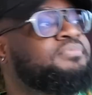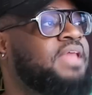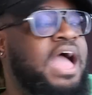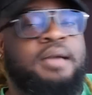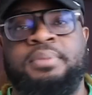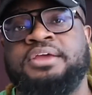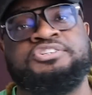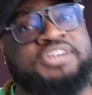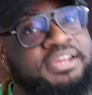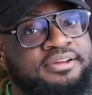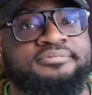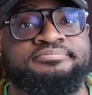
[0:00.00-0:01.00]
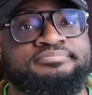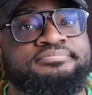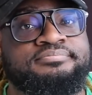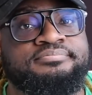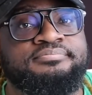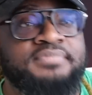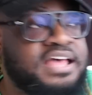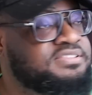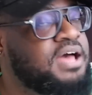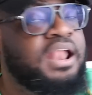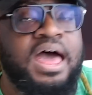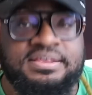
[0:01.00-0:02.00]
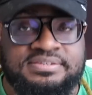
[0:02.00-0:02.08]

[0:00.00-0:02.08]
I'd be in jail. That's all I